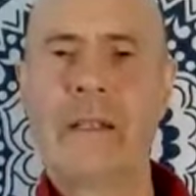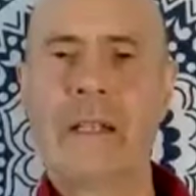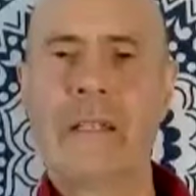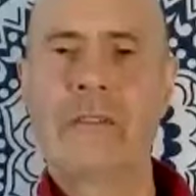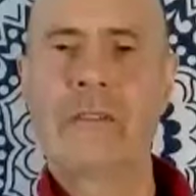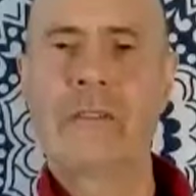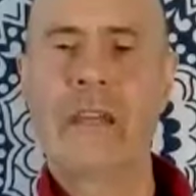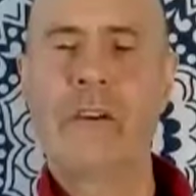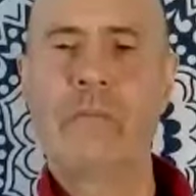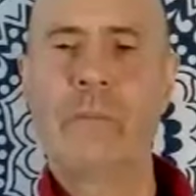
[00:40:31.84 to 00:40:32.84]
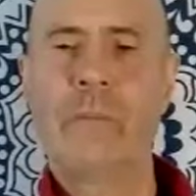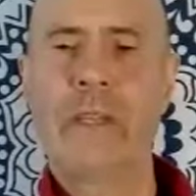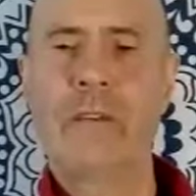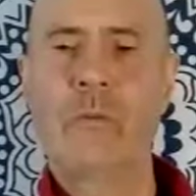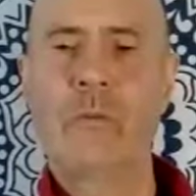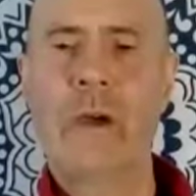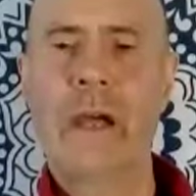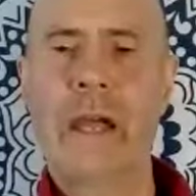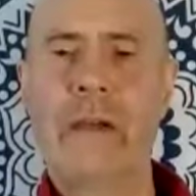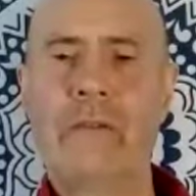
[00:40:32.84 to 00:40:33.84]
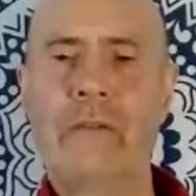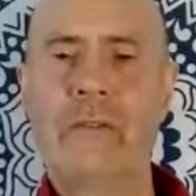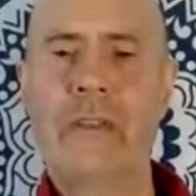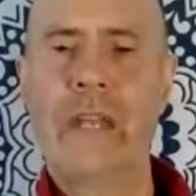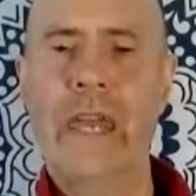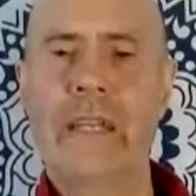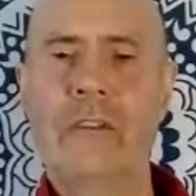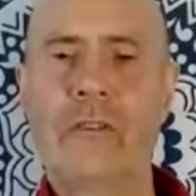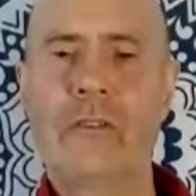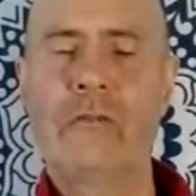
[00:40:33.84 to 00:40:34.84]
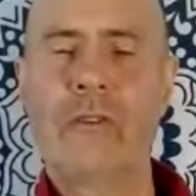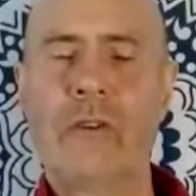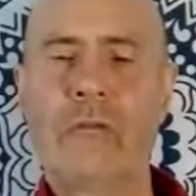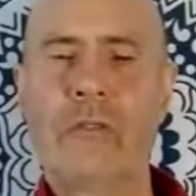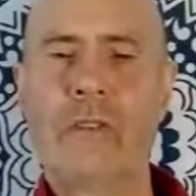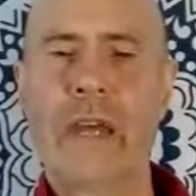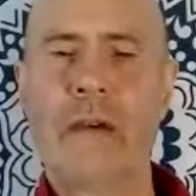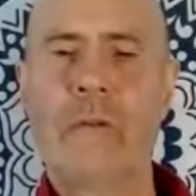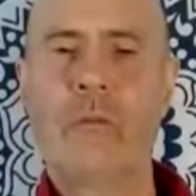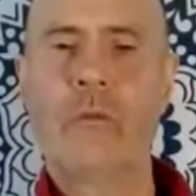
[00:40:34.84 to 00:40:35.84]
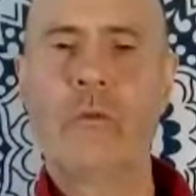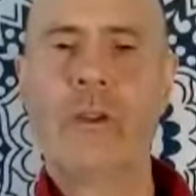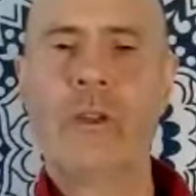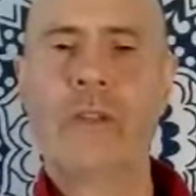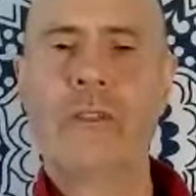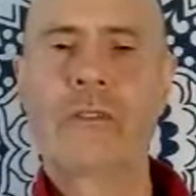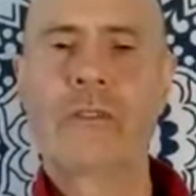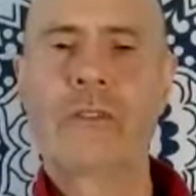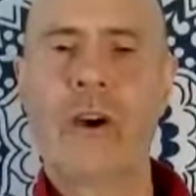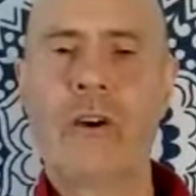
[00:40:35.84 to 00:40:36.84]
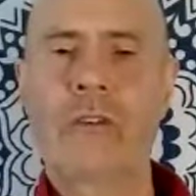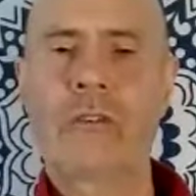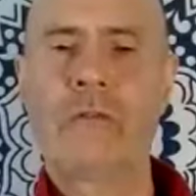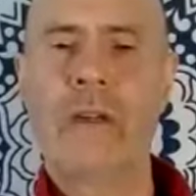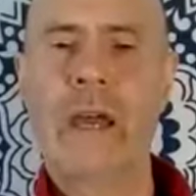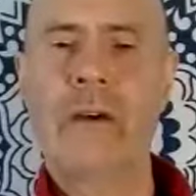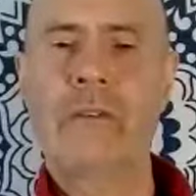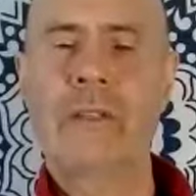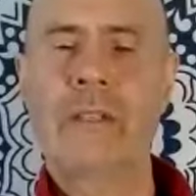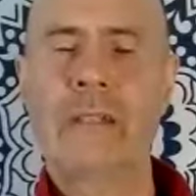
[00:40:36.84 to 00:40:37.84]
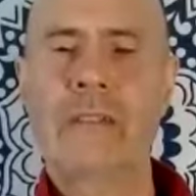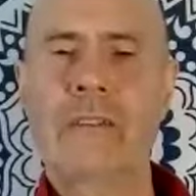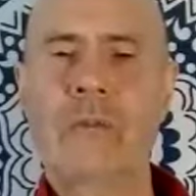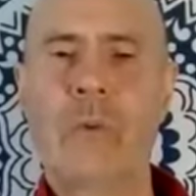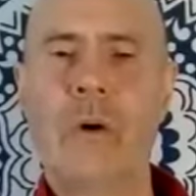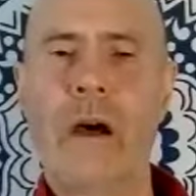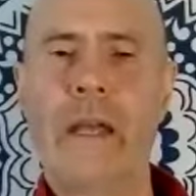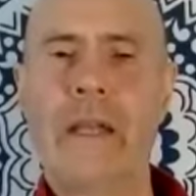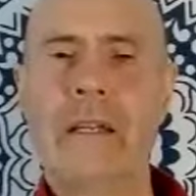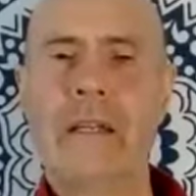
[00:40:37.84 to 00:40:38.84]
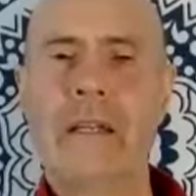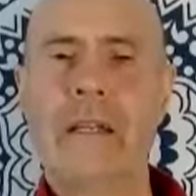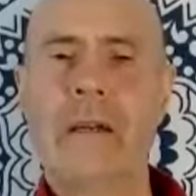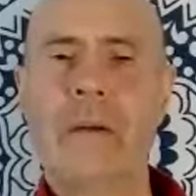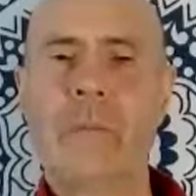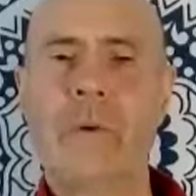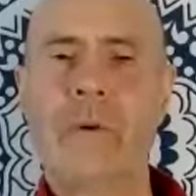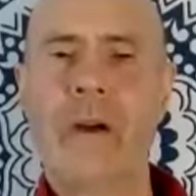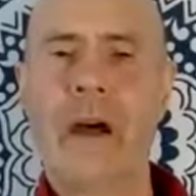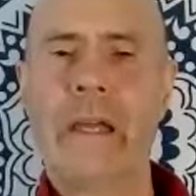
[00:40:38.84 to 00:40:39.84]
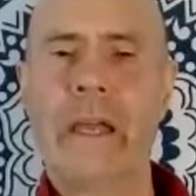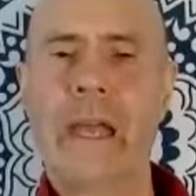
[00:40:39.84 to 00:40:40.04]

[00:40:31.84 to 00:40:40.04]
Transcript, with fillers: Let yourself be aware of your neck and throat, and that will start grounding this quite bright